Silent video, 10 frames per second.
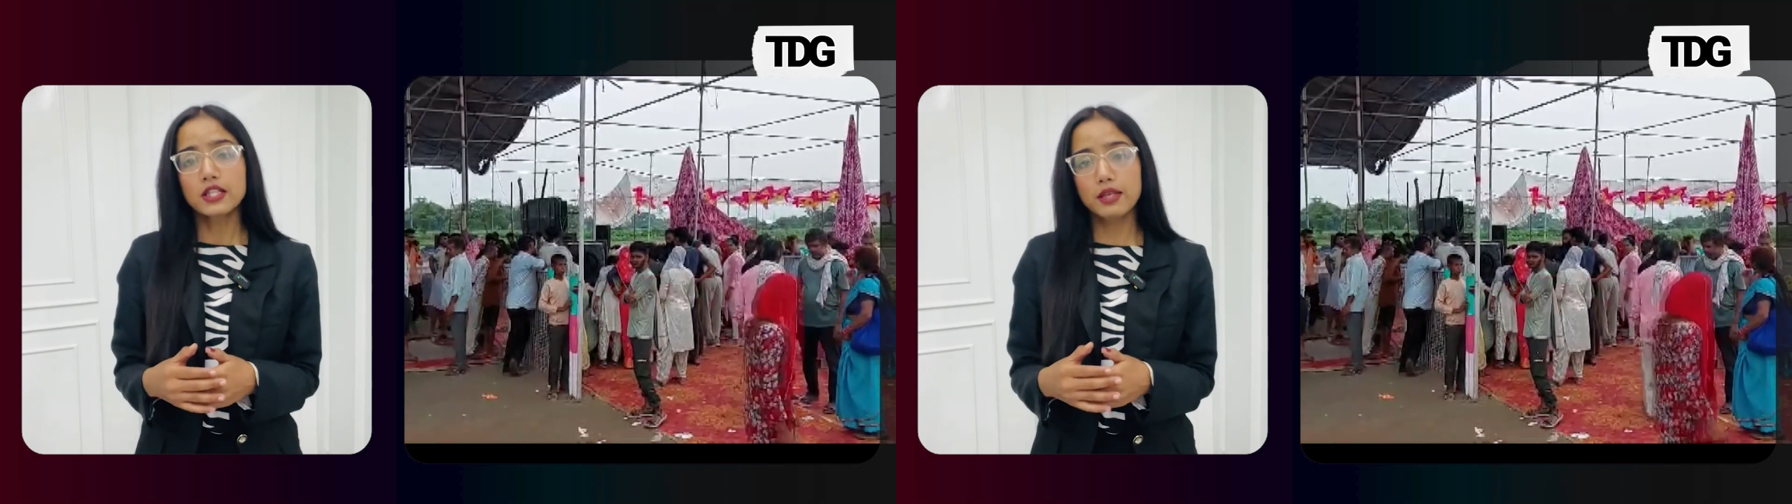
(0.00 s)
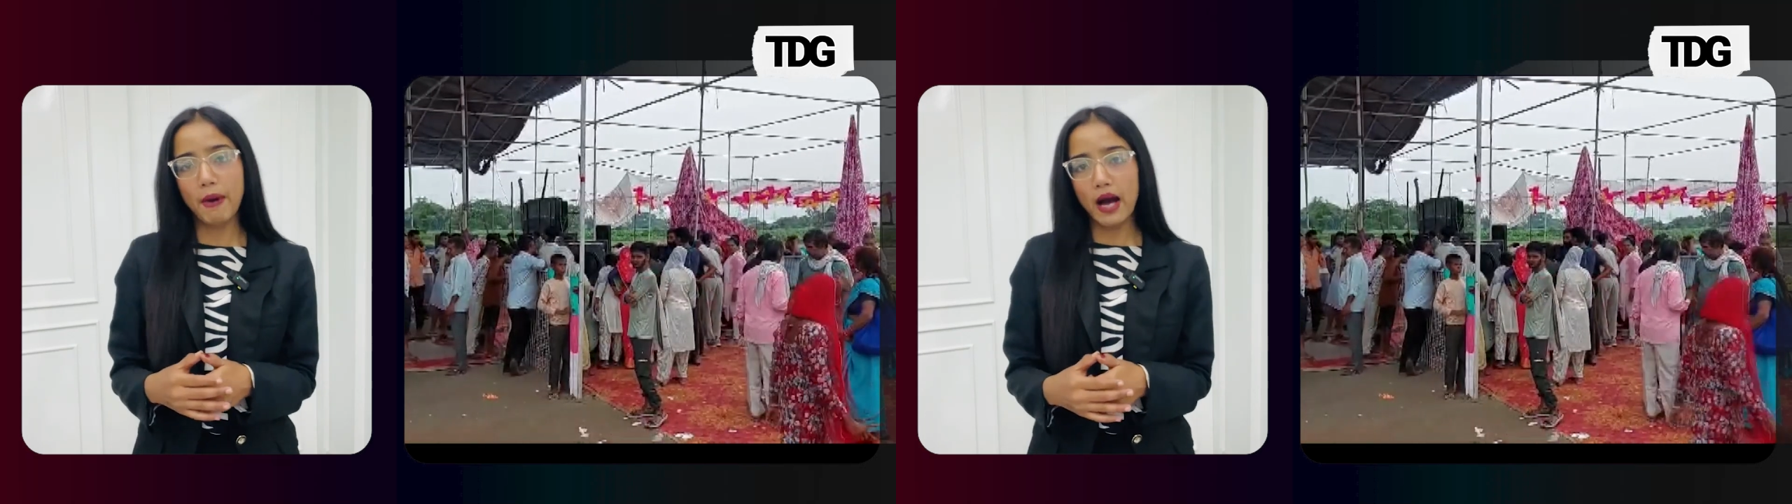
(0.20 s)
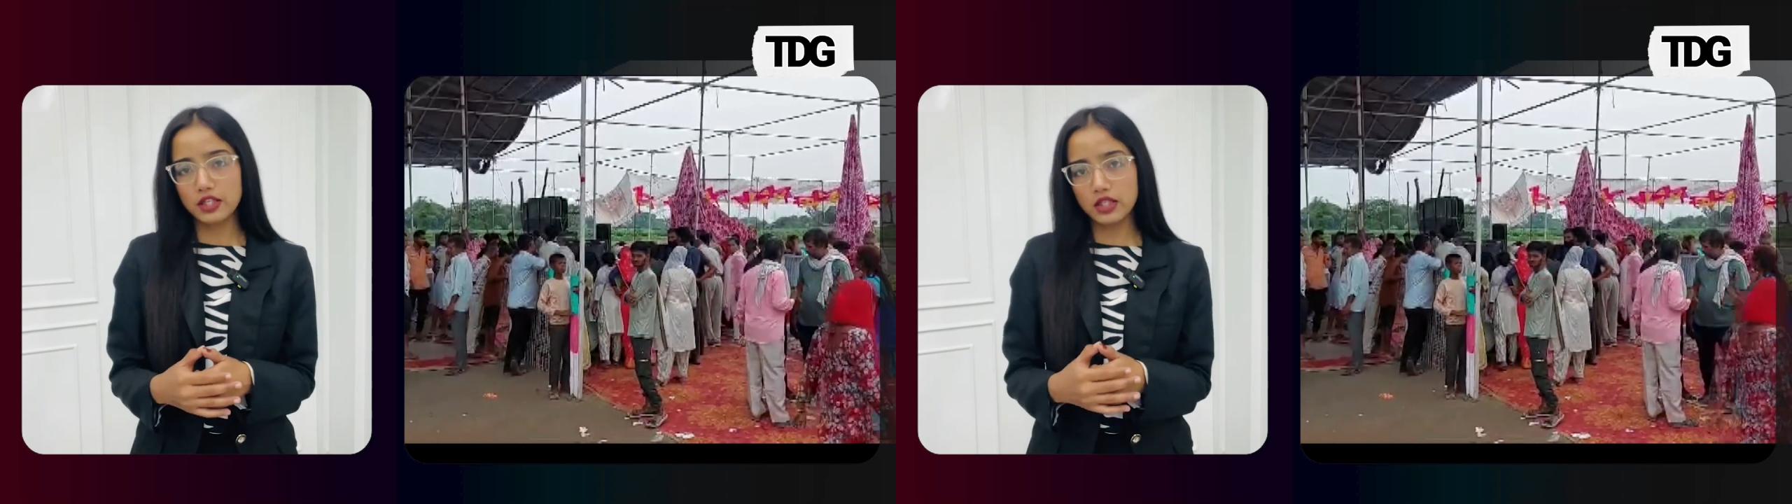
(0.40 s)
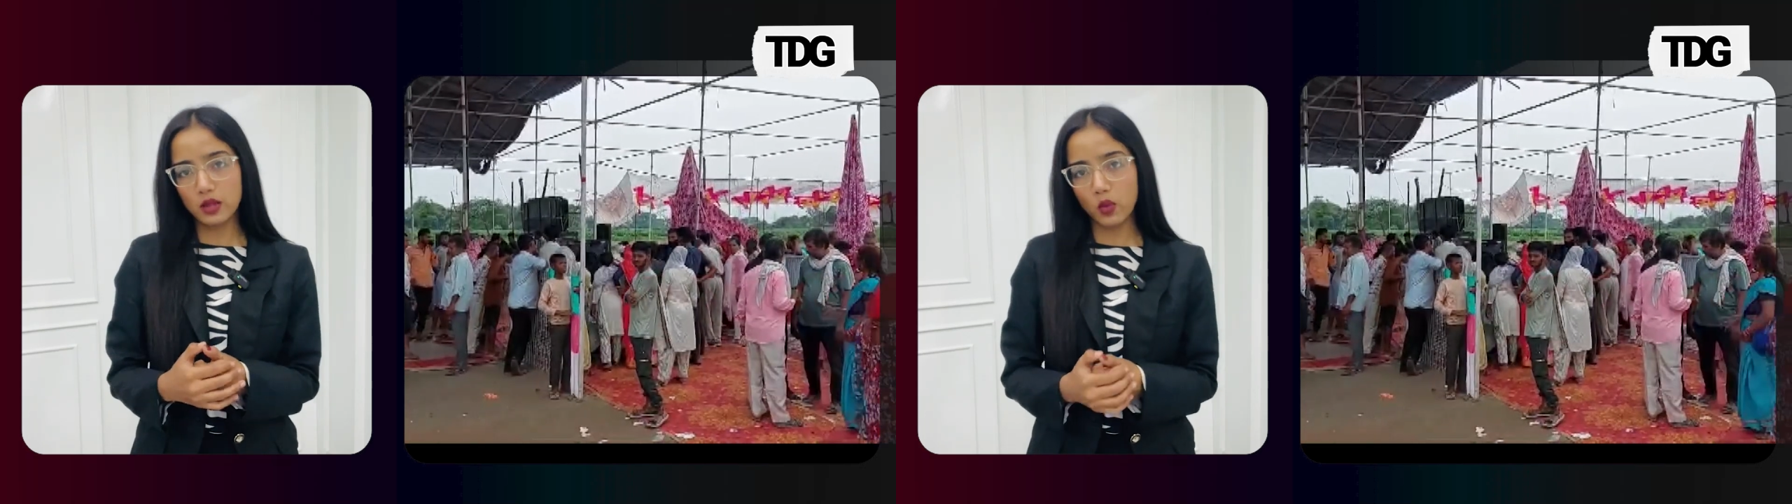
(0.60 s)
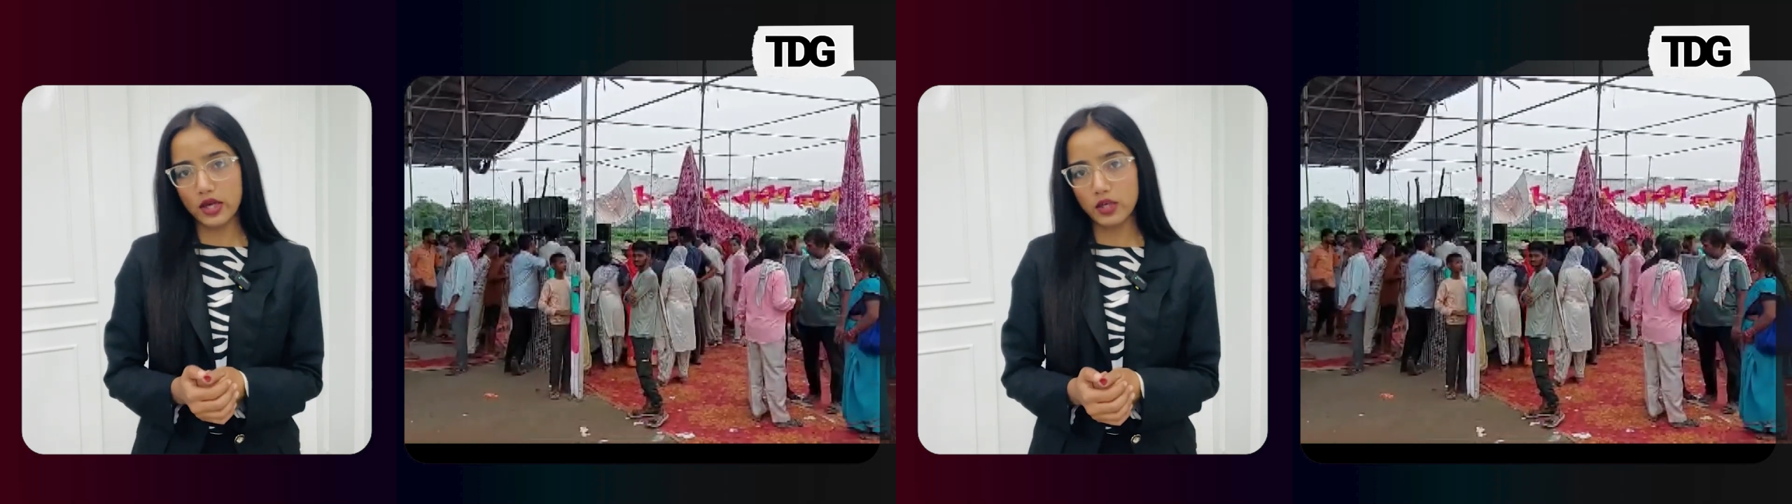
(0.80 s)

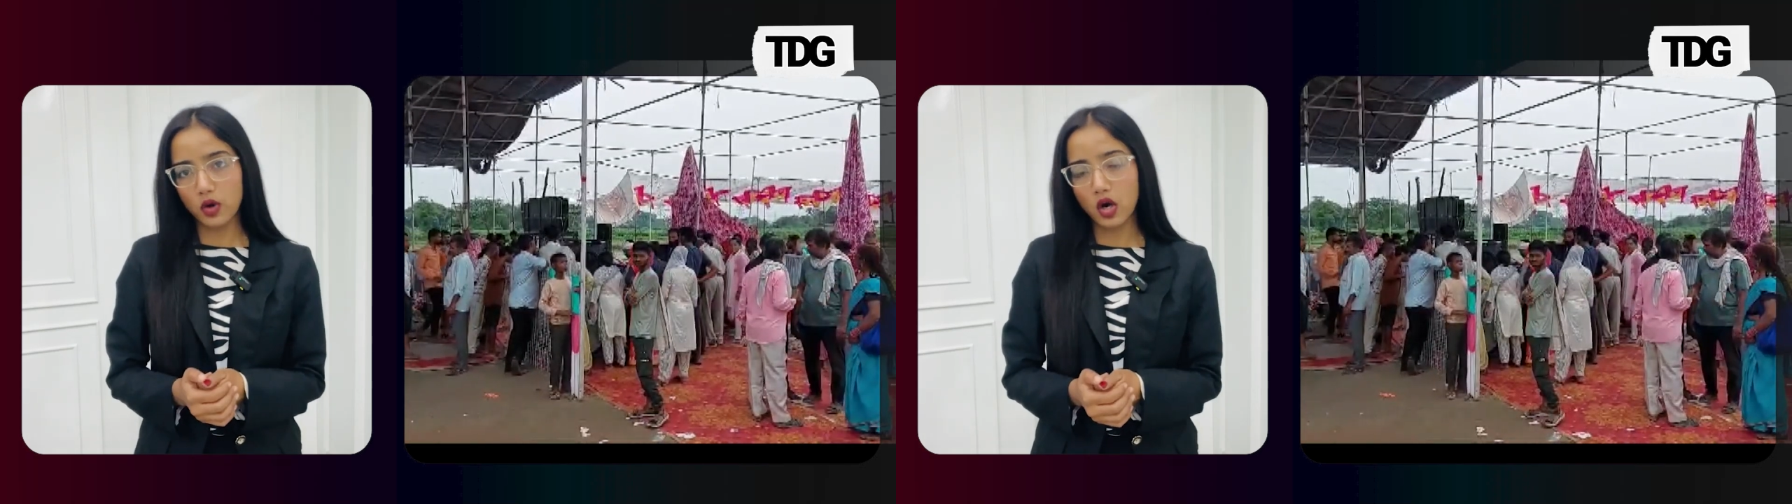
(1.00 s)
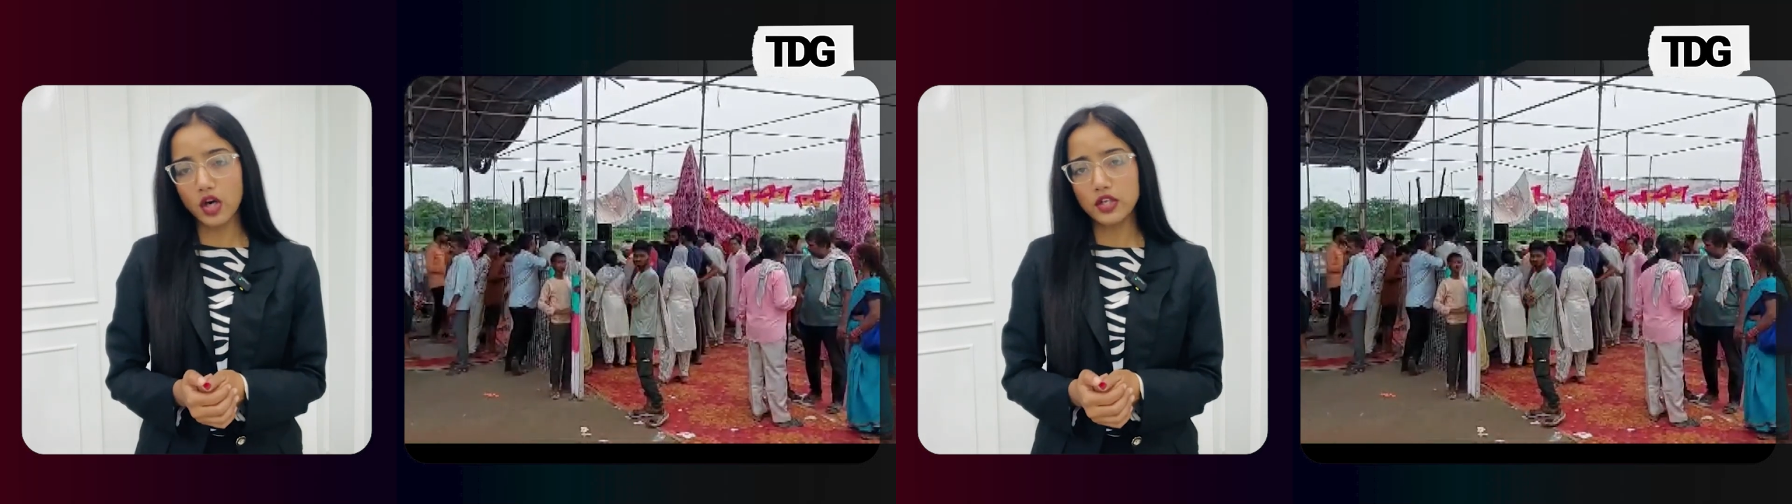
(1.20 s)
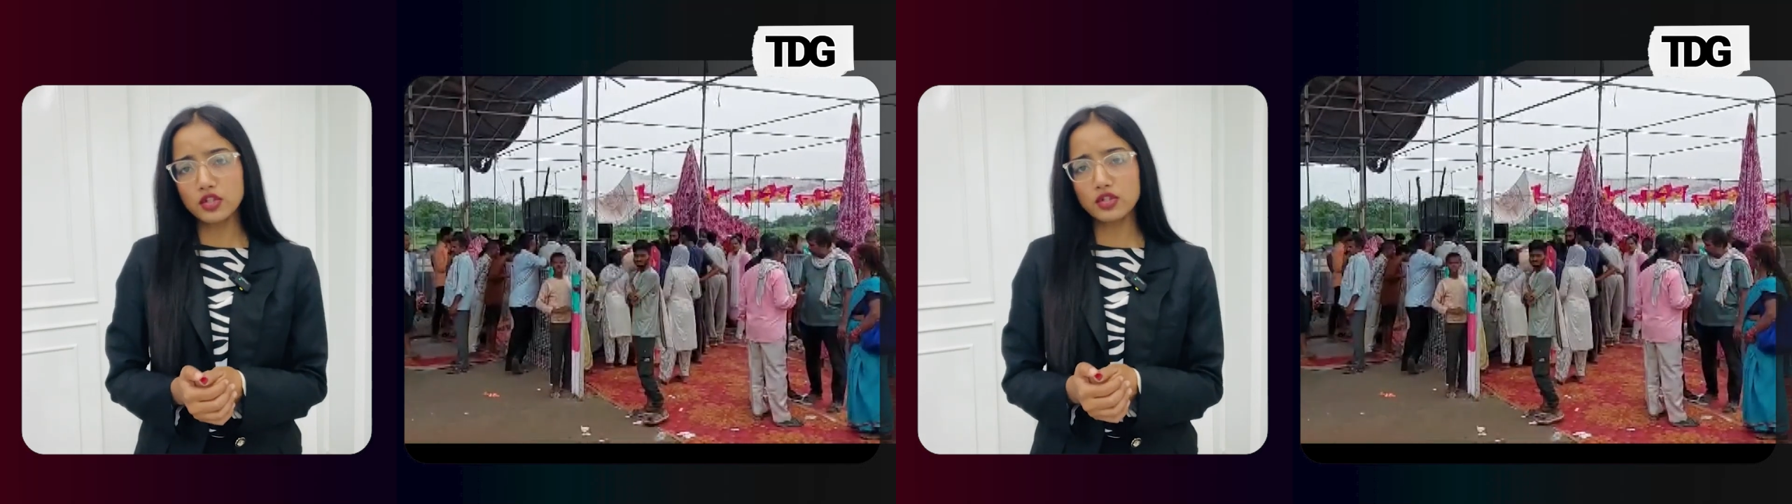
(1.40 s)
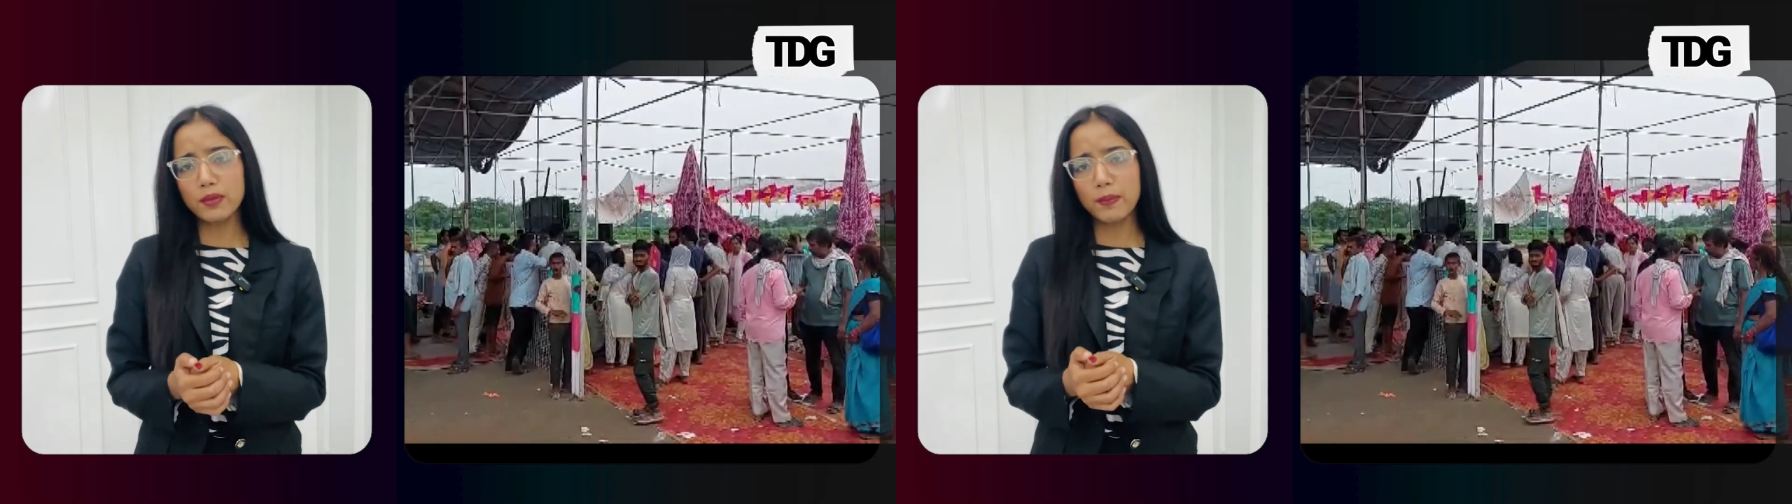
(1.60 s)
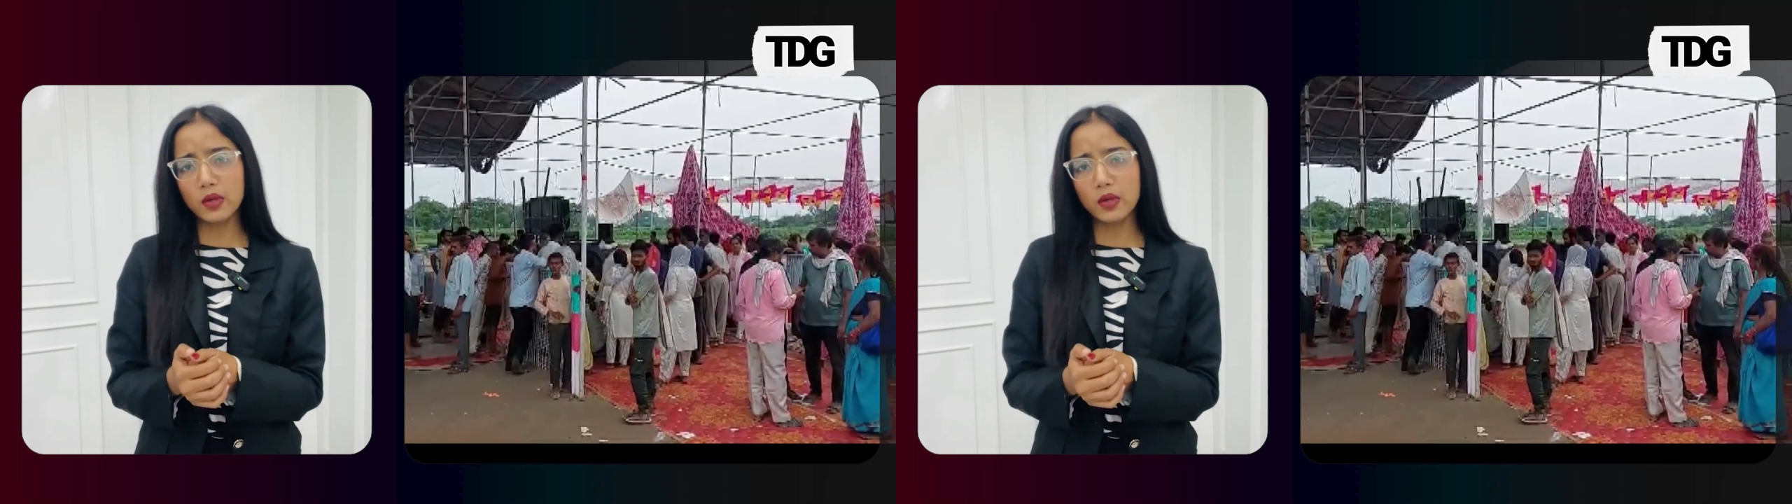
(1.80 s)
departing the venue. According to the